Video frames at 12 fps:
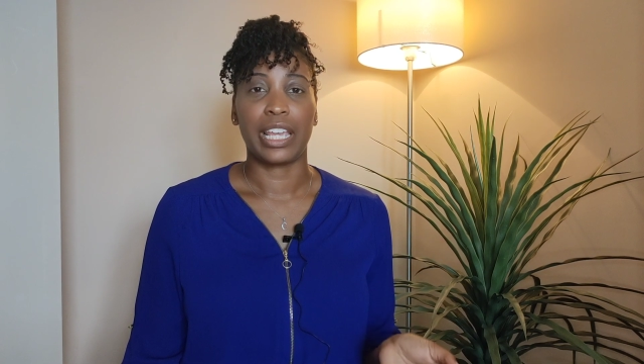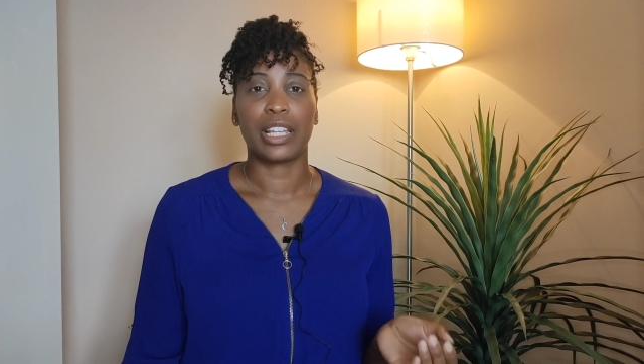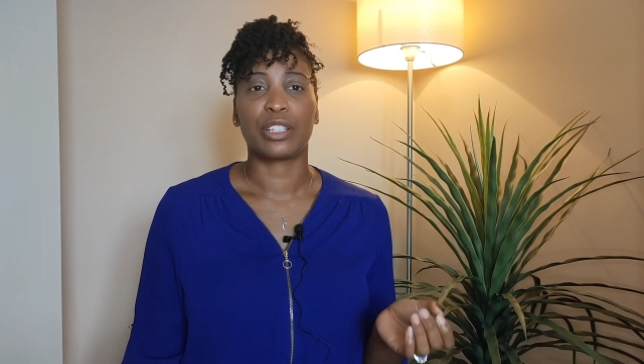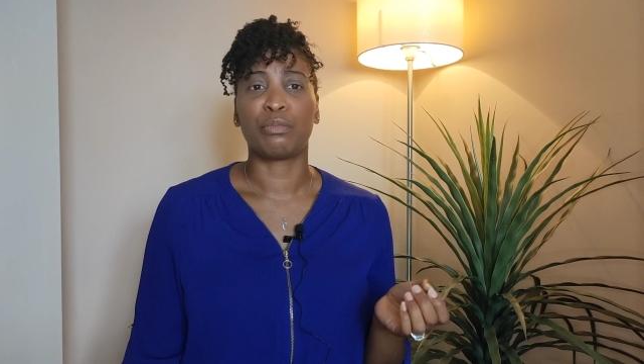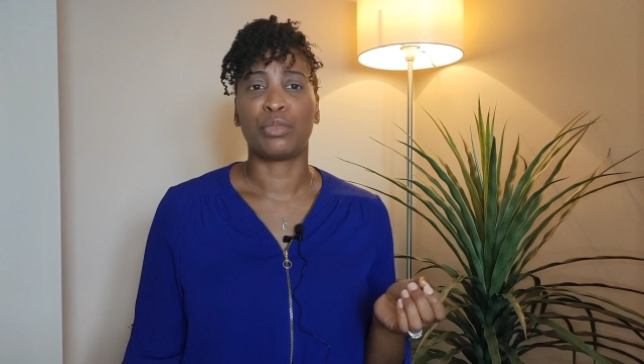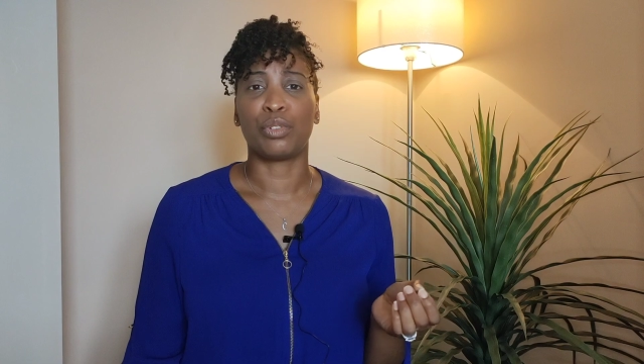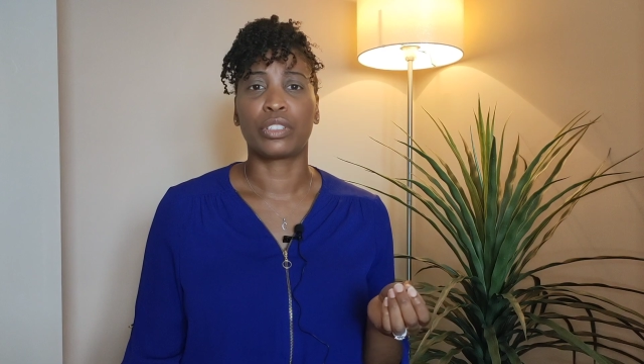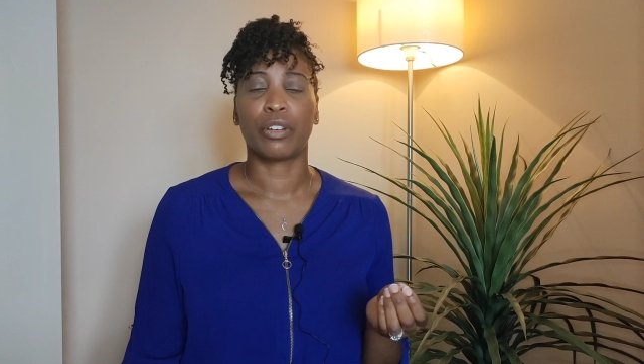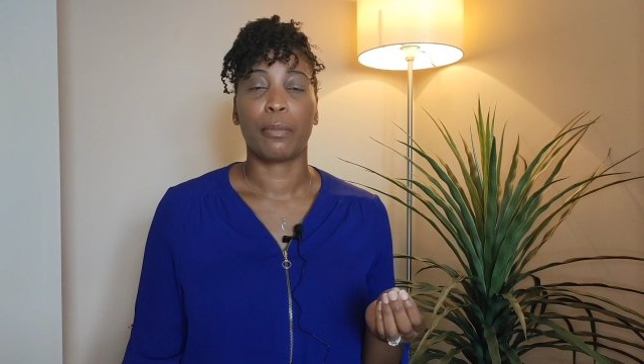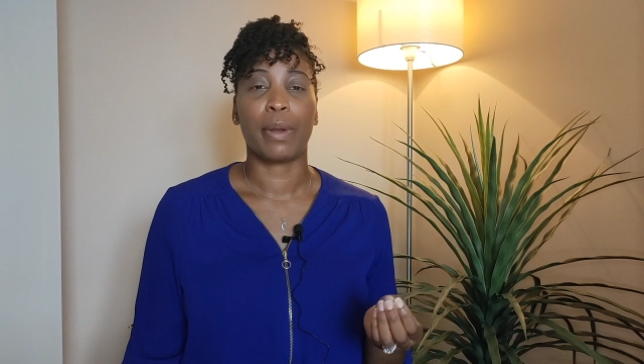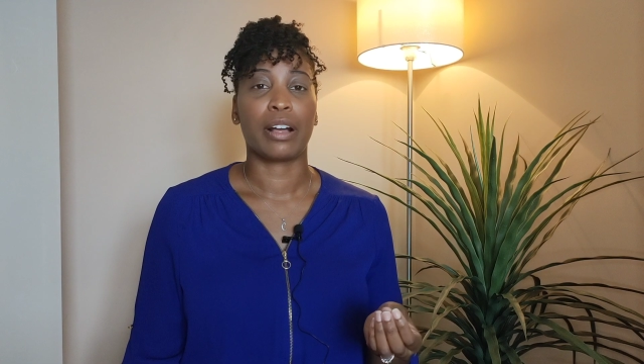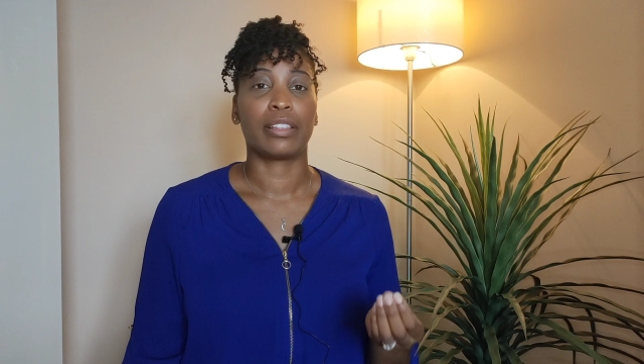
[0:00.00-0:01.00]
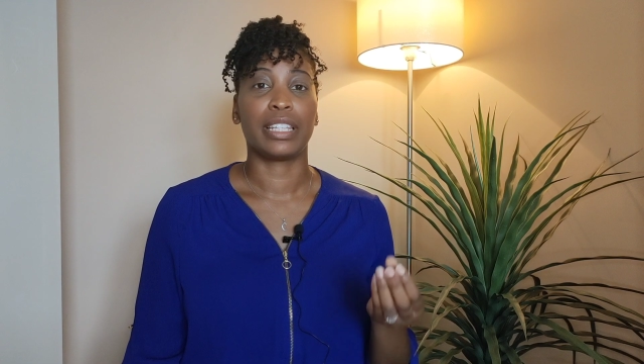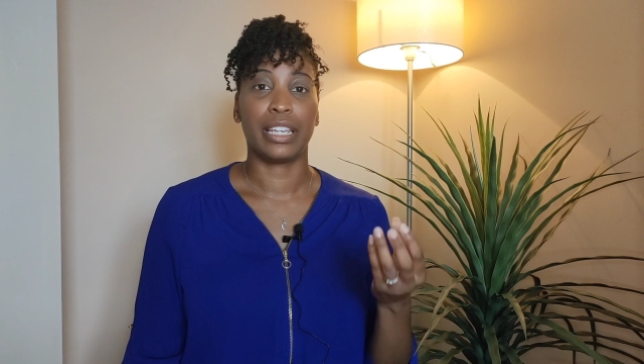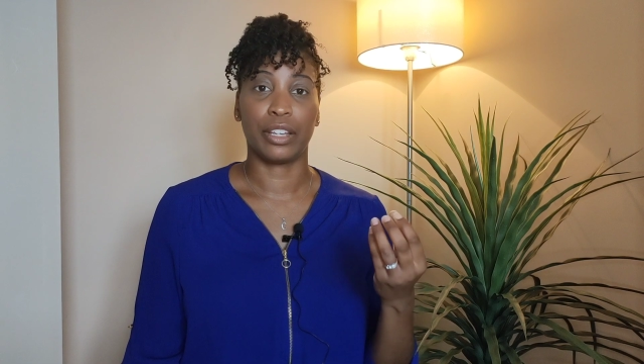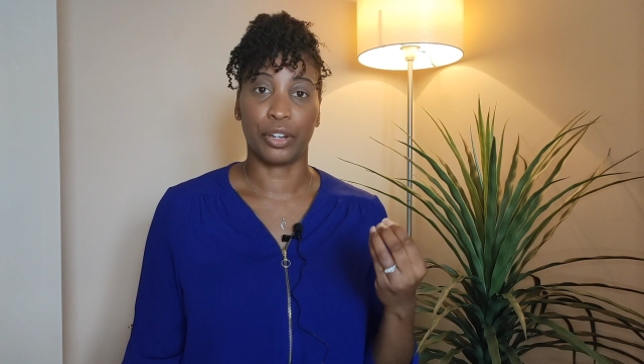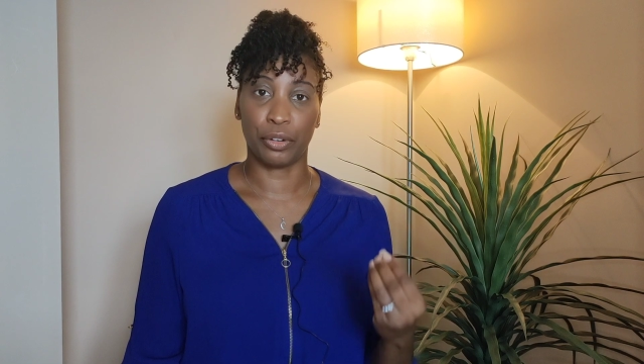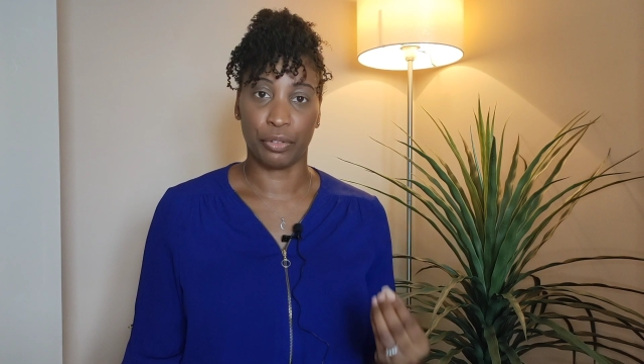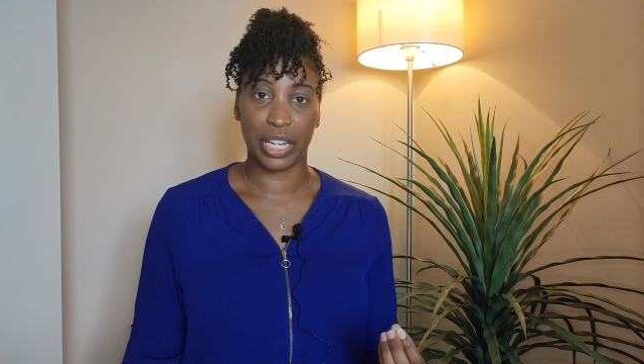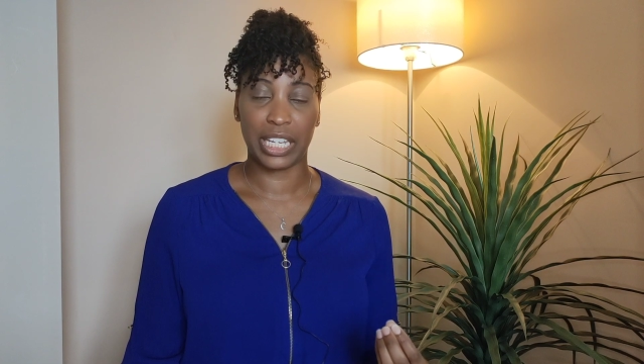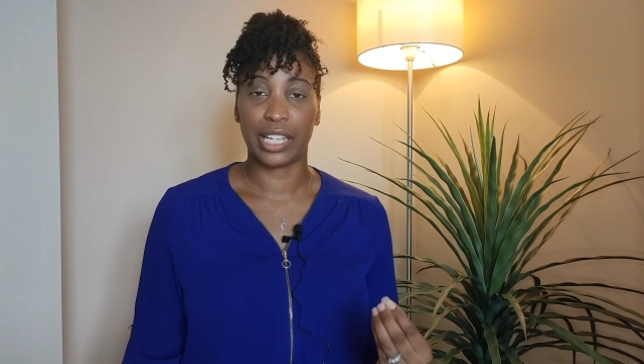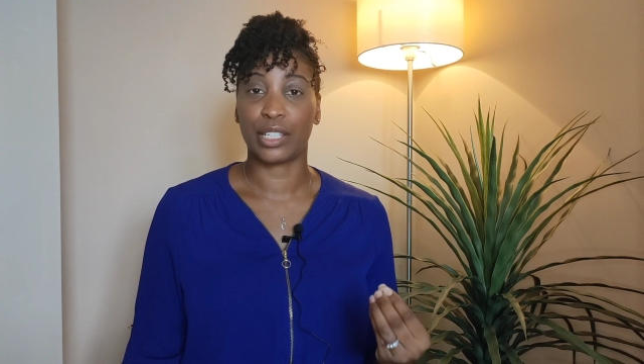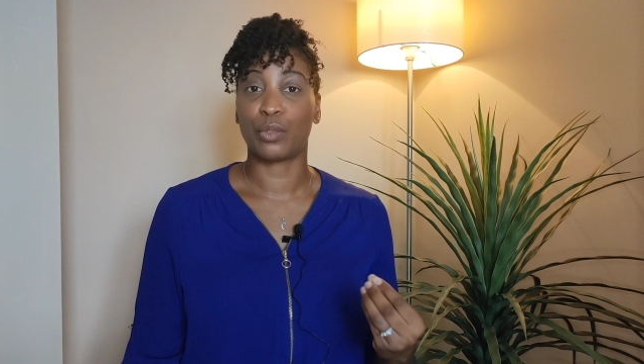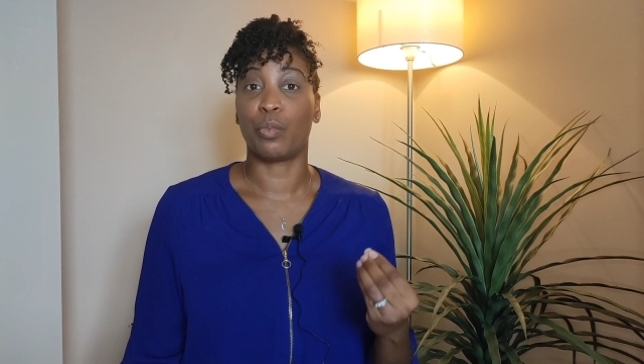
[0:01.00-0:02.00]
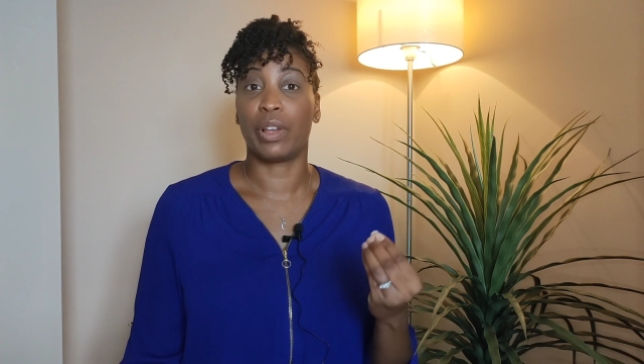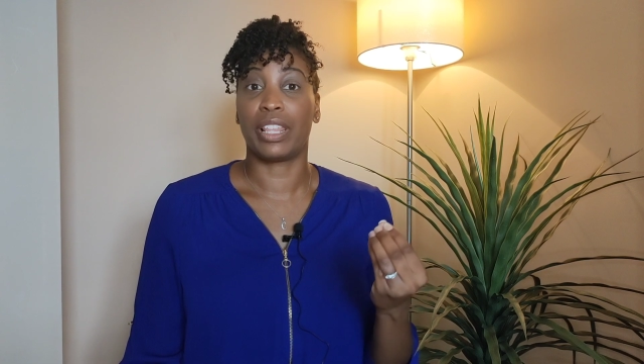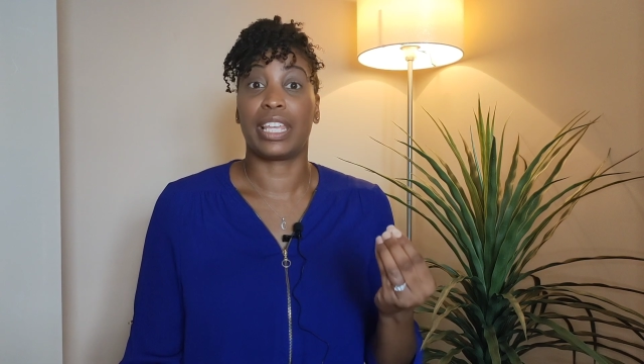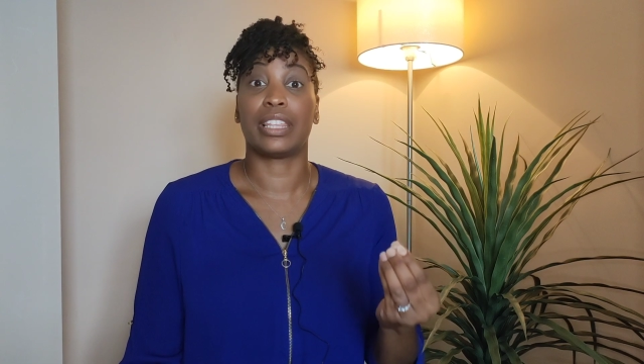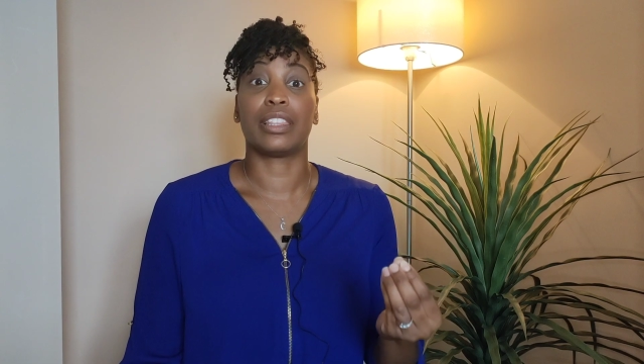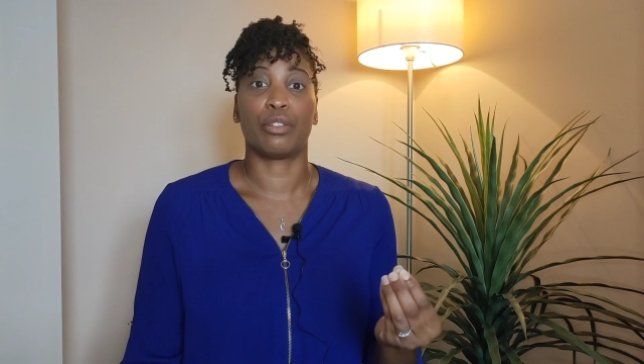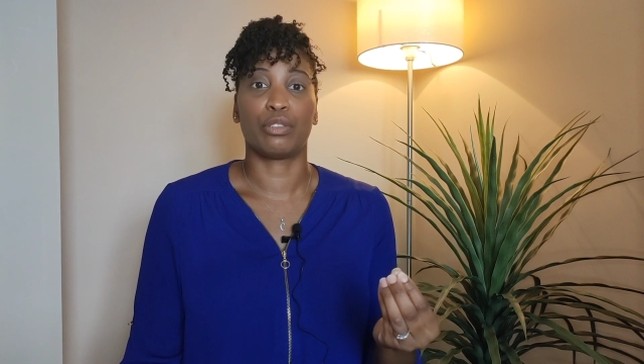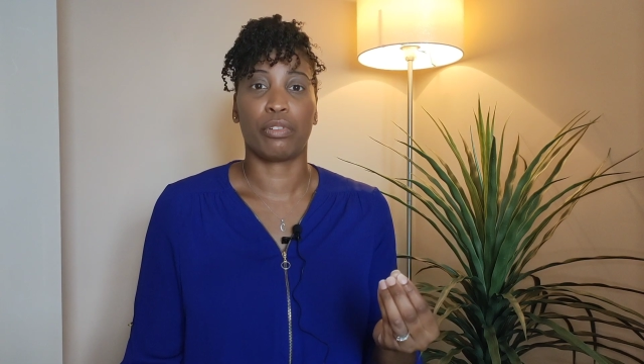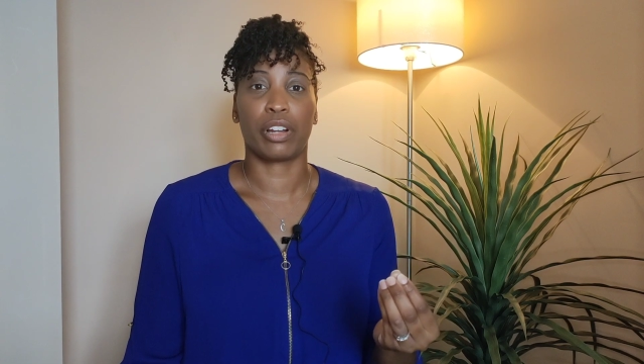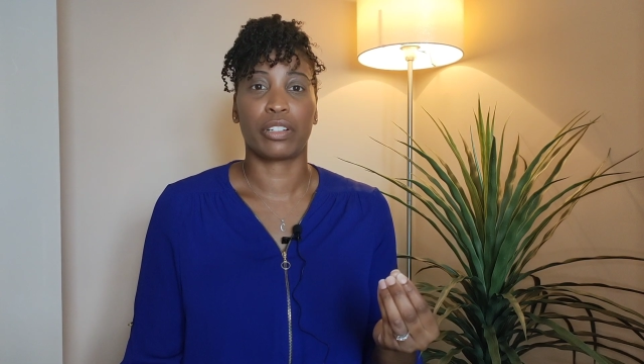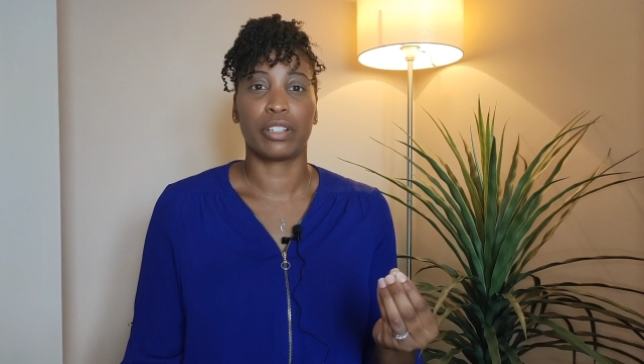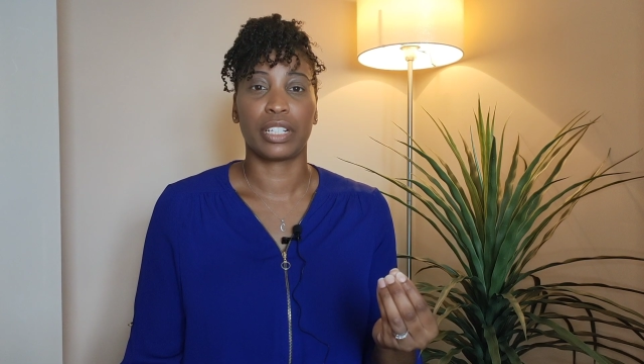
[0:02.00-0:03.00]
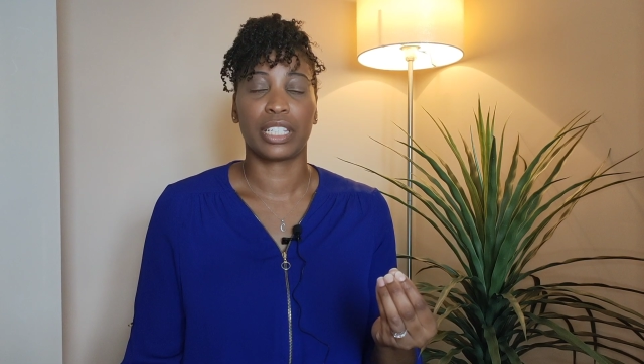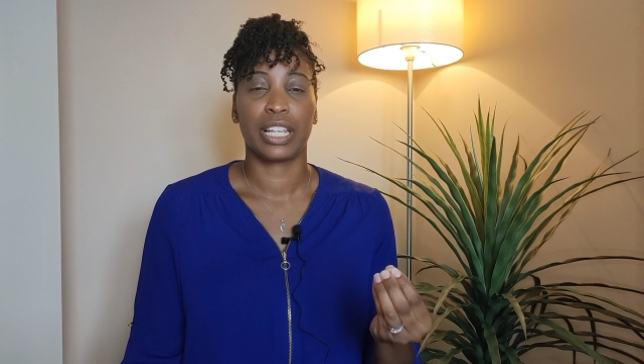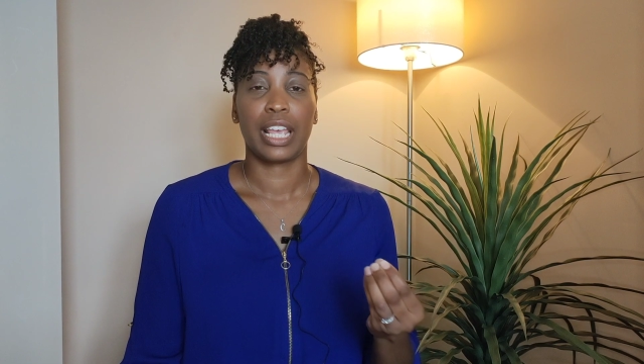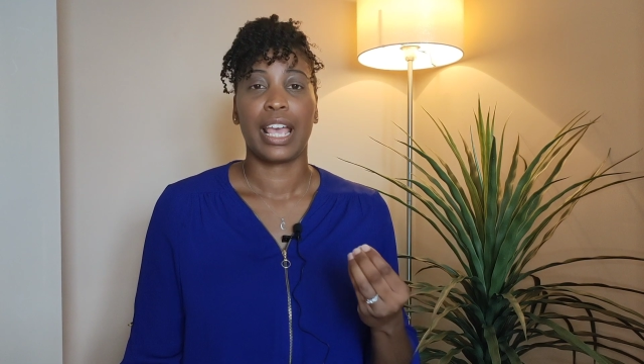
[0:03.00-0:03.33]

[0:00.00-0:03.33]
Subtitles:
it's more so about the ingredients within those products